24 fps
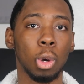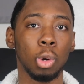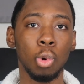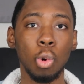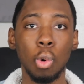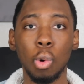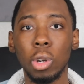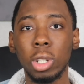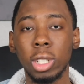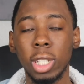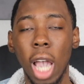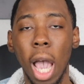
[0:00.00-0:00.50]

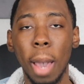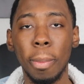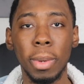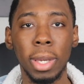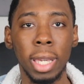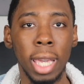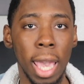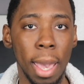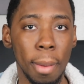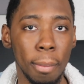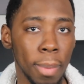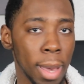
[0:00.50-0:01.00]
Google
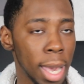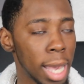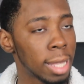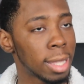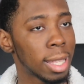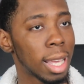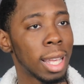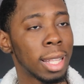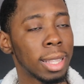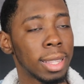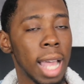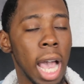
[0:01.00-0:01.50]
shopping
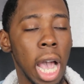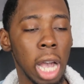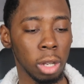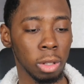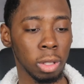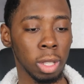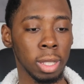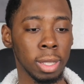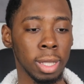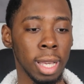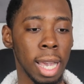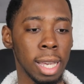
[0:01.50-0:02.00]
campaigns allow
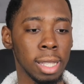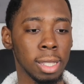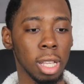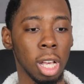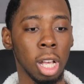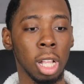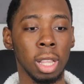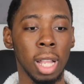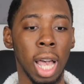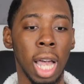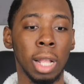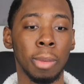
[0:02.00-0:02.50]
you to test
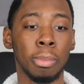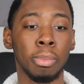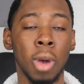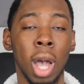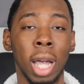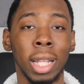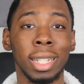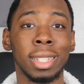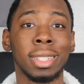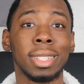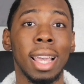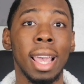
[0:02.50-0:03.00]
a lot of
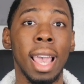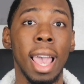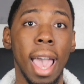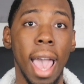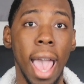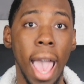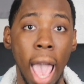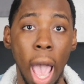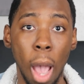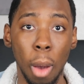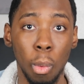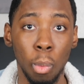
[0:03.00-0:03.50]
products
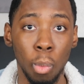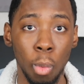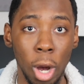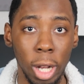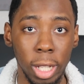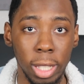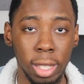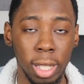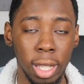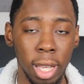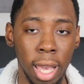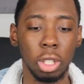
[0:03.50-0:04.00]
at
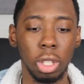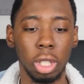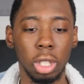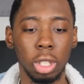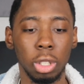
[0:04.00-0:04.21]
once.